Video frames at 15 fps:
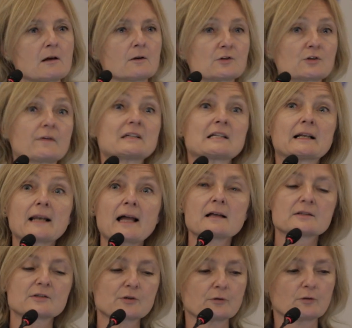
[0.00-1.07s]
sort of at a
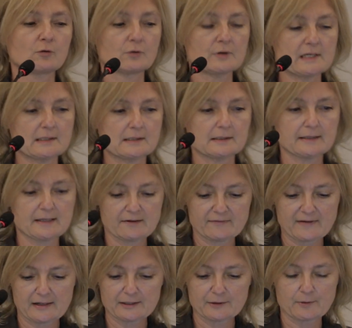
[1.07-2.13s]
glance or easily
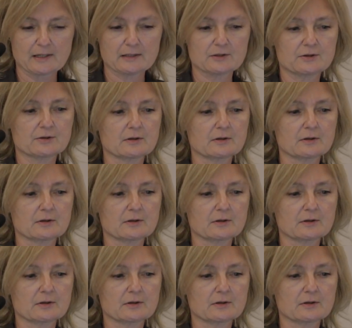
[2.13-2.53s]
evaluate